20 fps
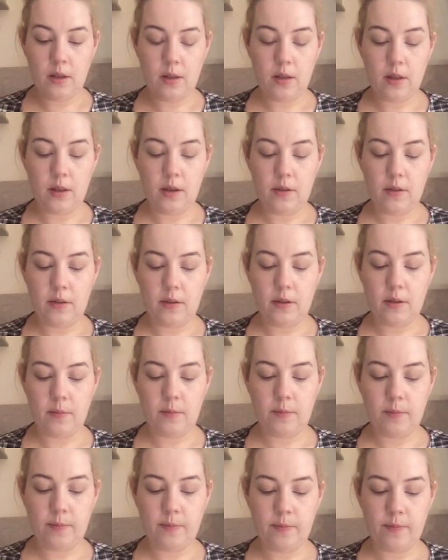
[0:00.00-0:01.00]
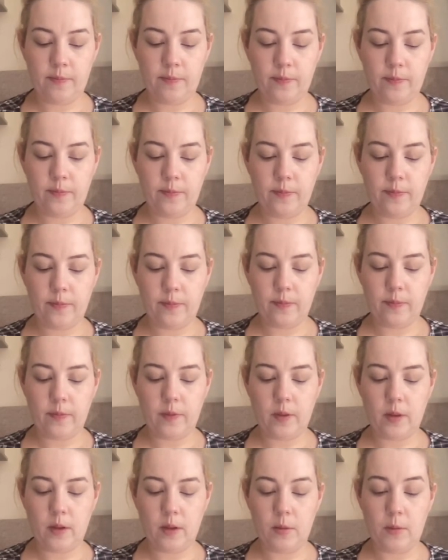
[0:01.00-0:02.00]
Let's go
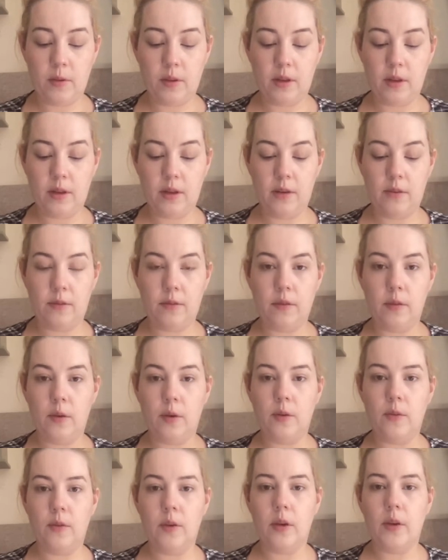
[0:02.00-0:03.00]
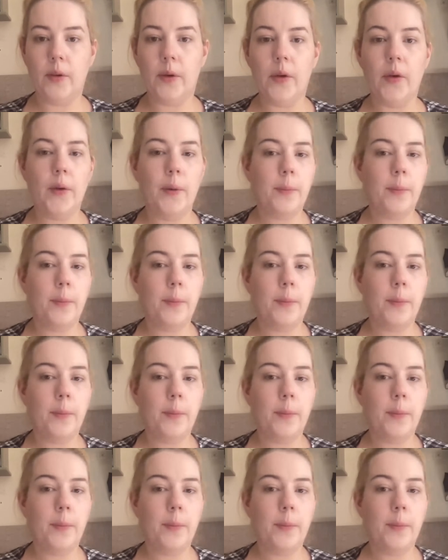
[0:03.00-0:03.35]
with a different finger.